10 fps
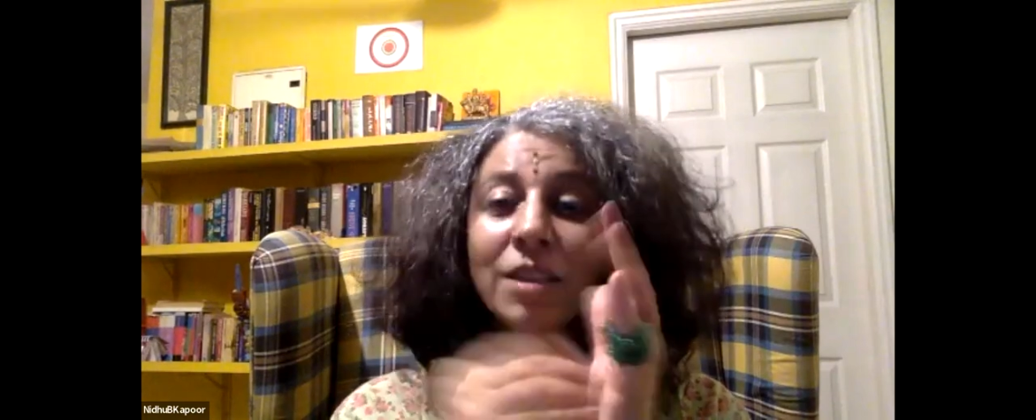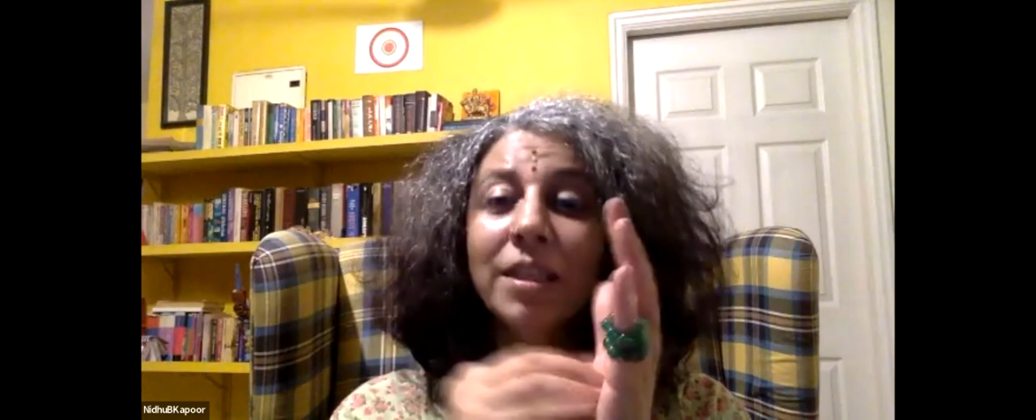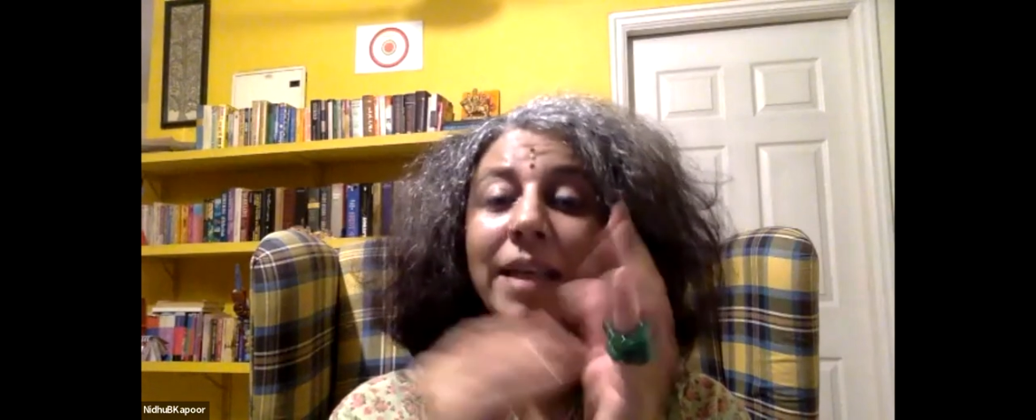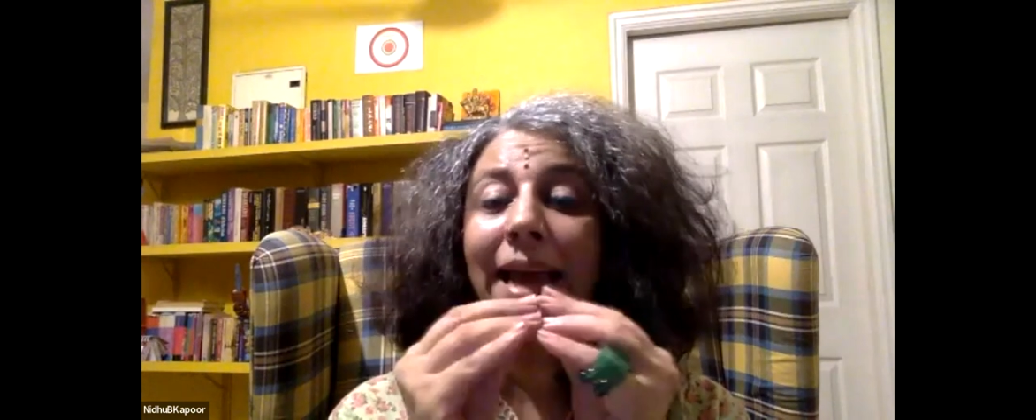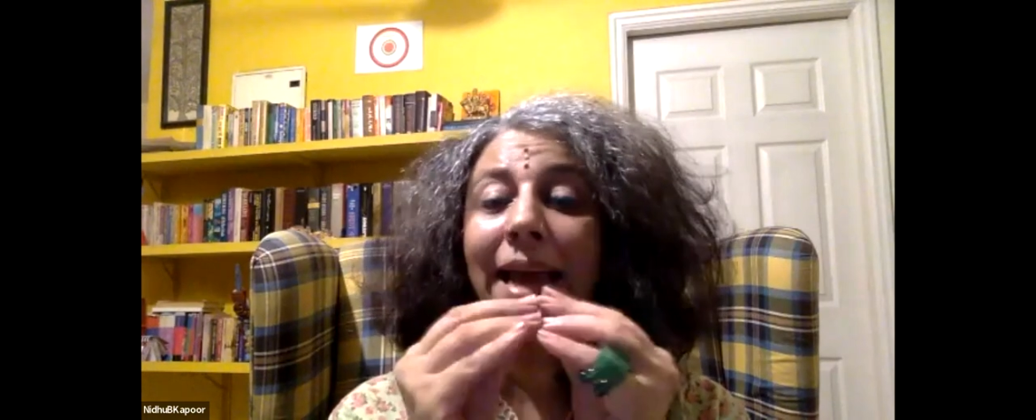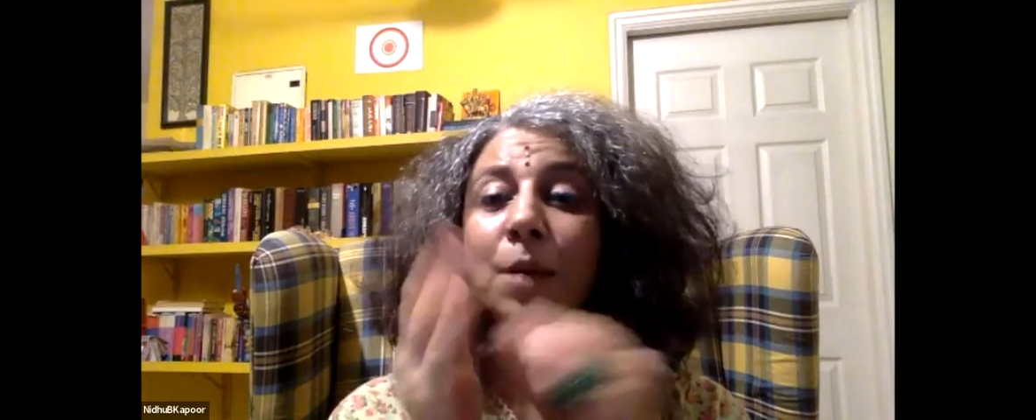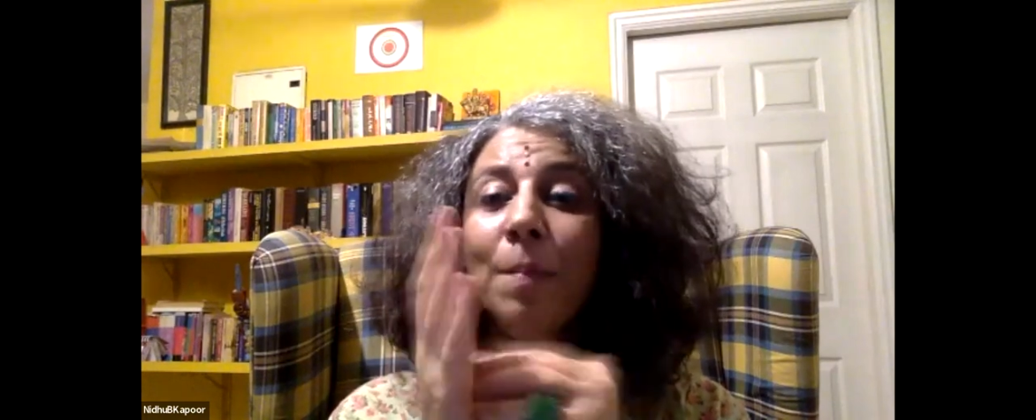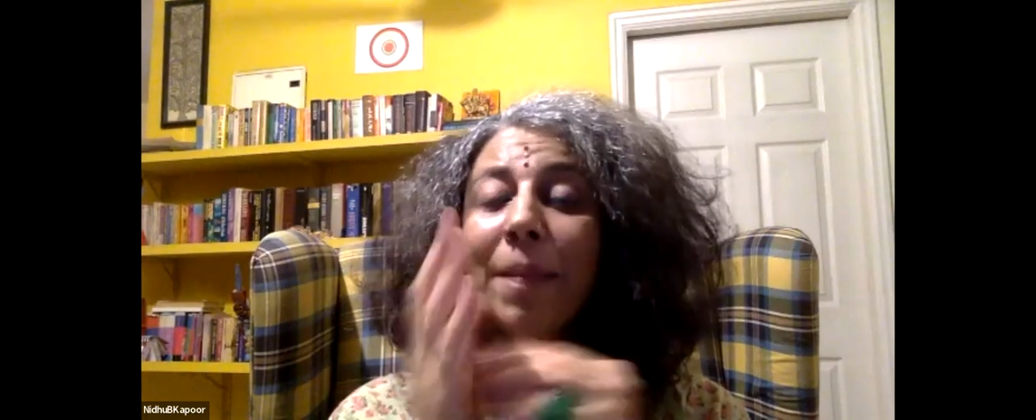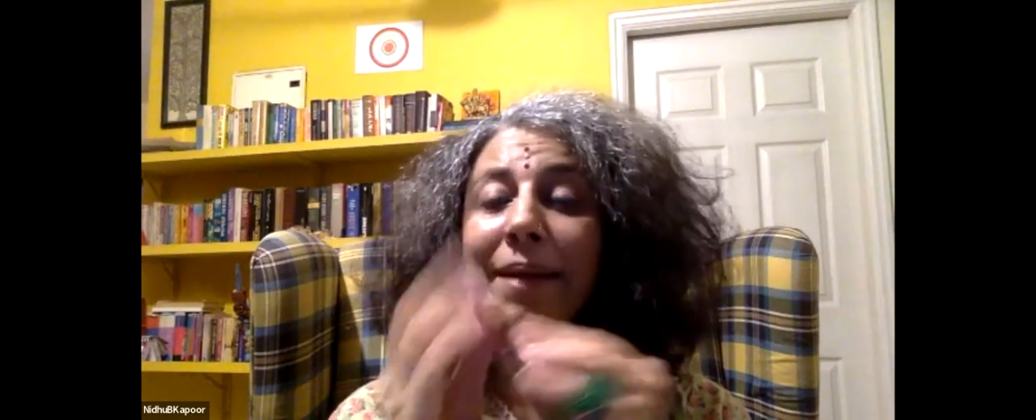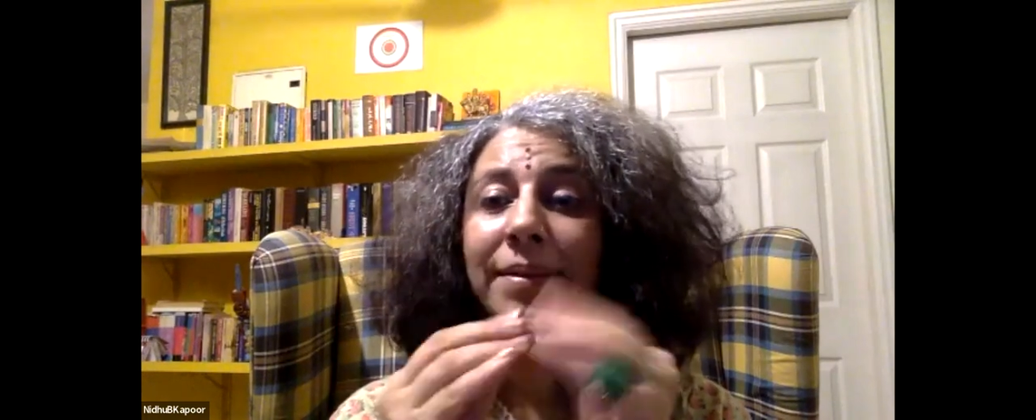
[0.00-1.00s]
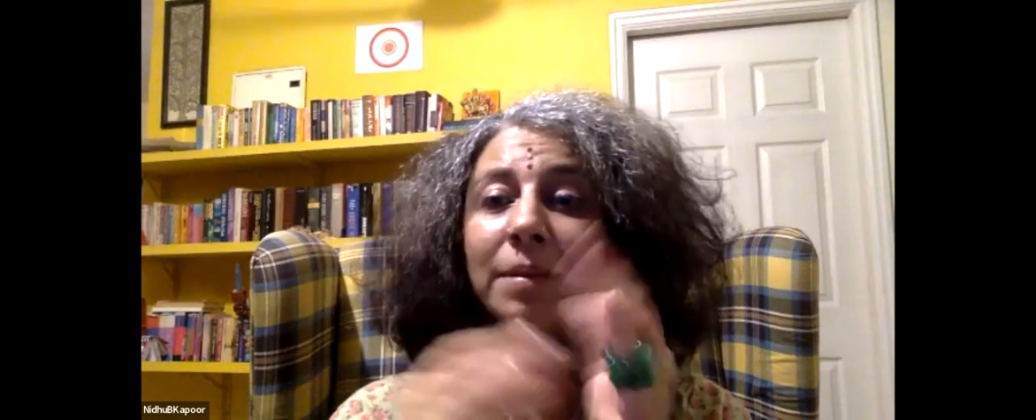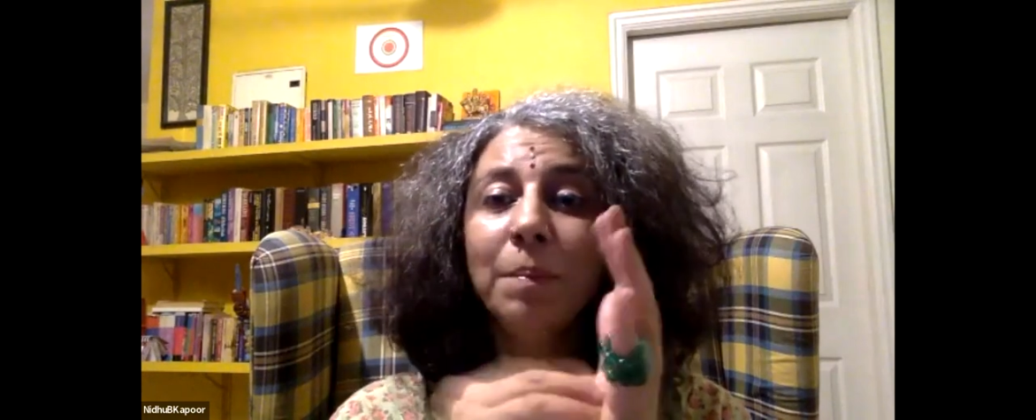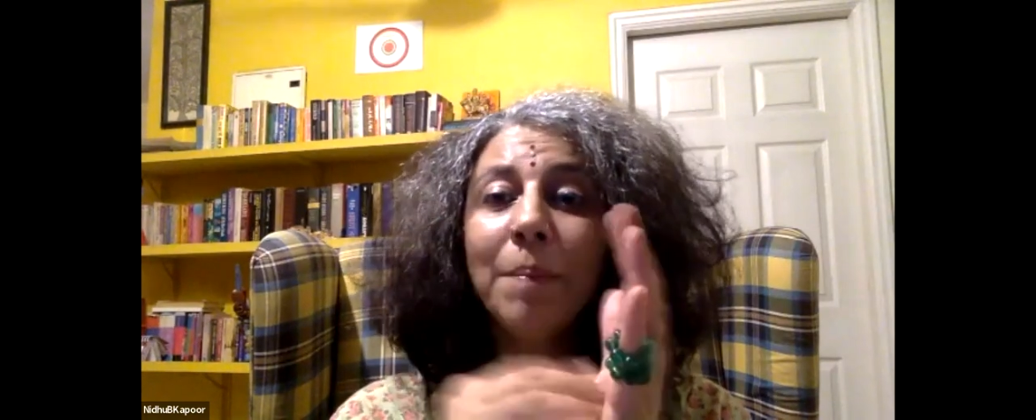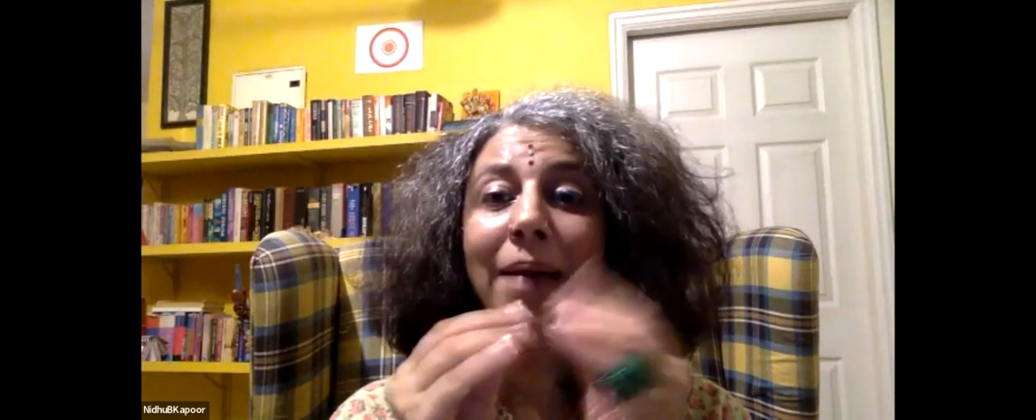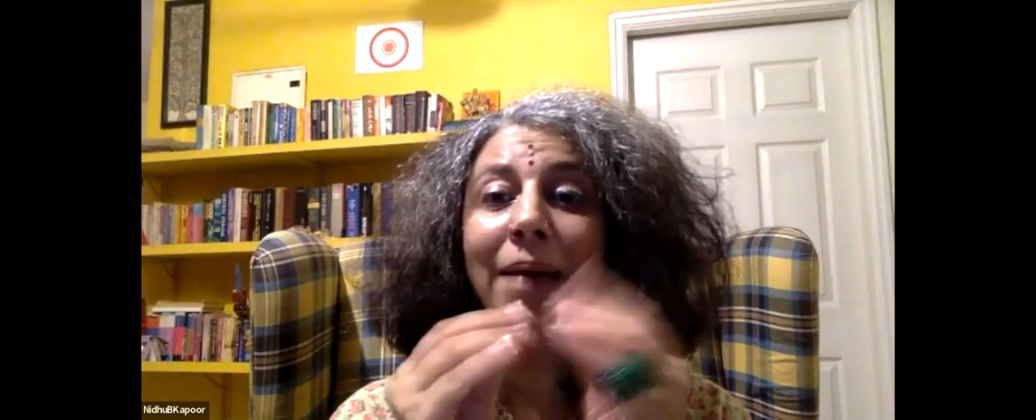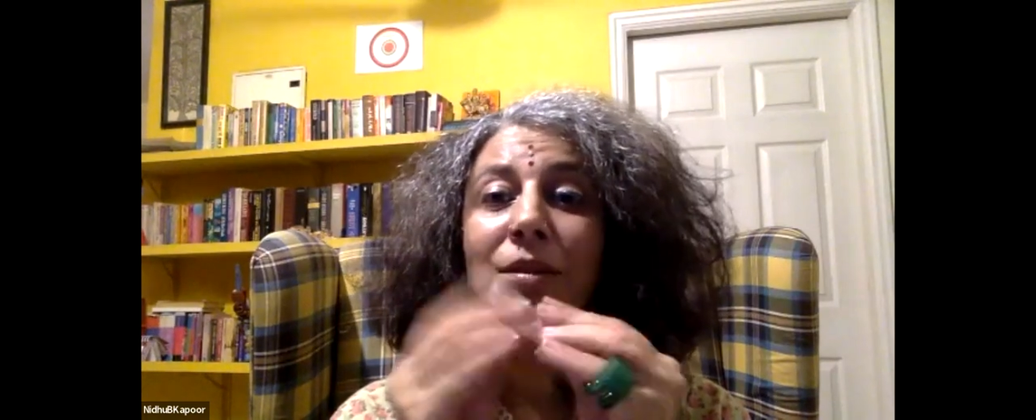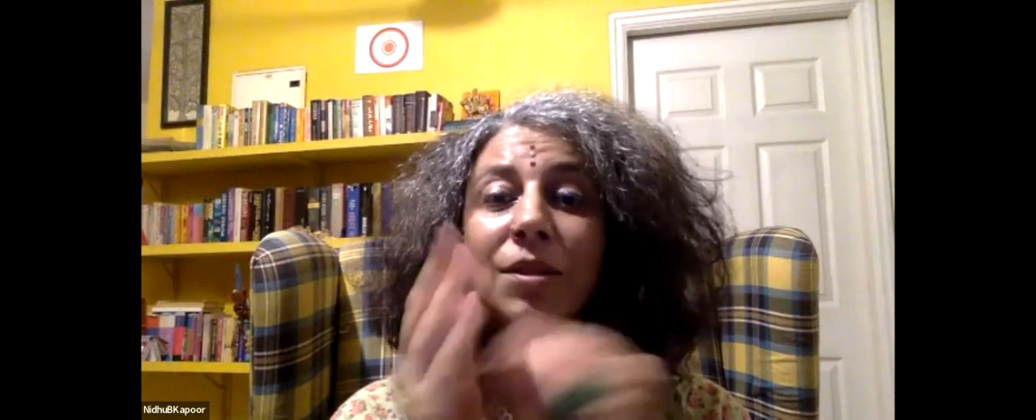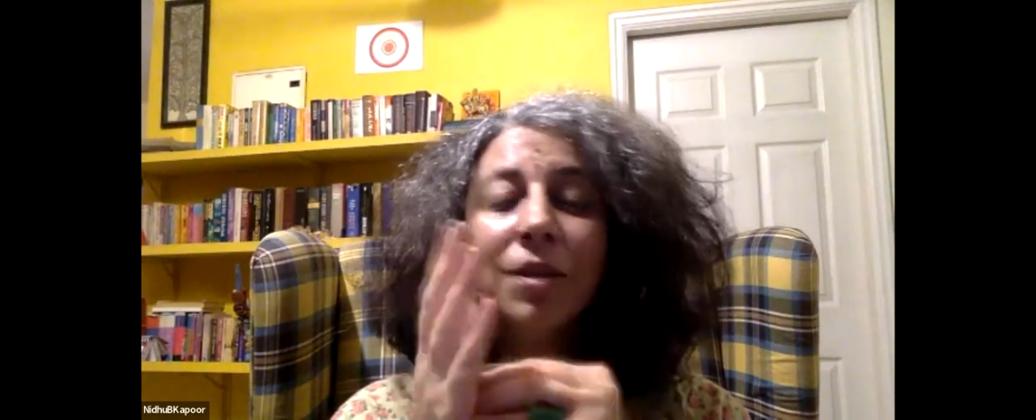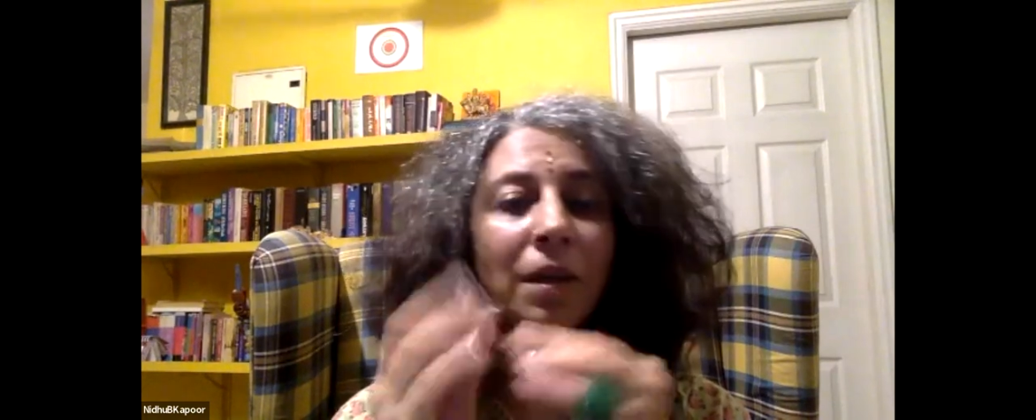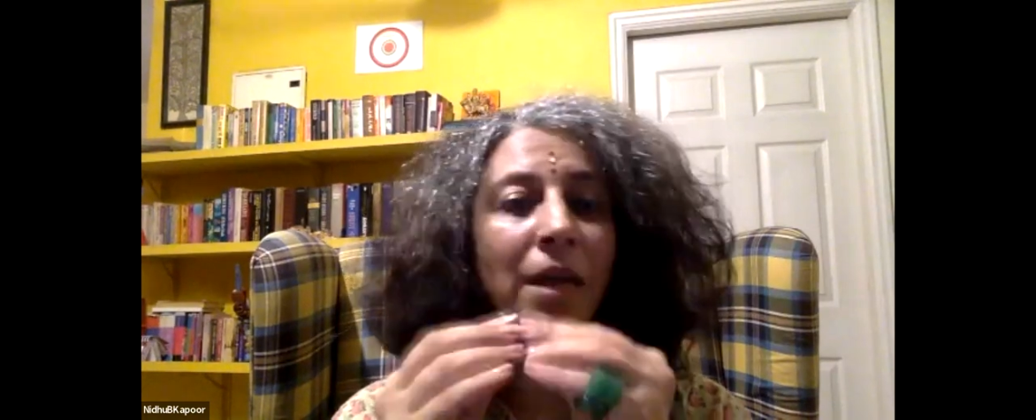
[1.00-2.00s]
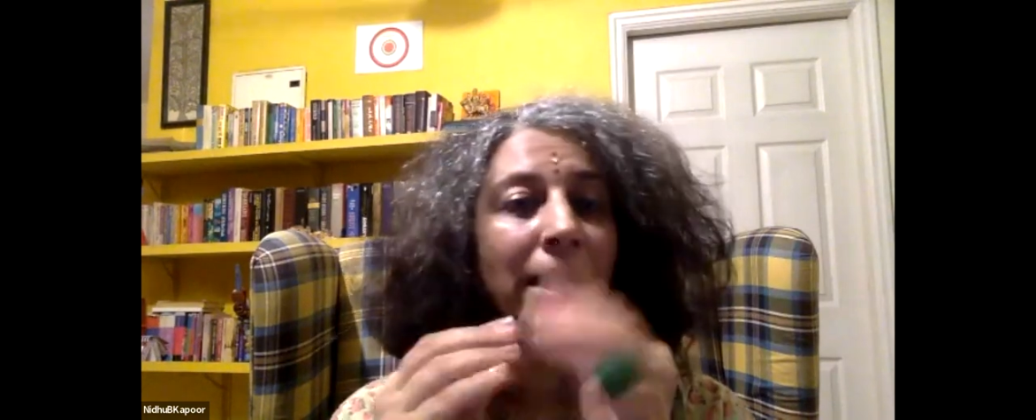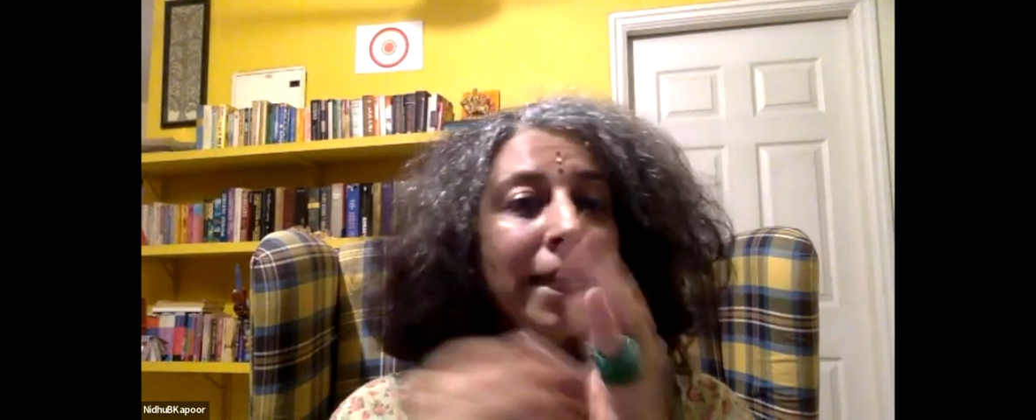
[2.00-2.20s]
It's an element balancer.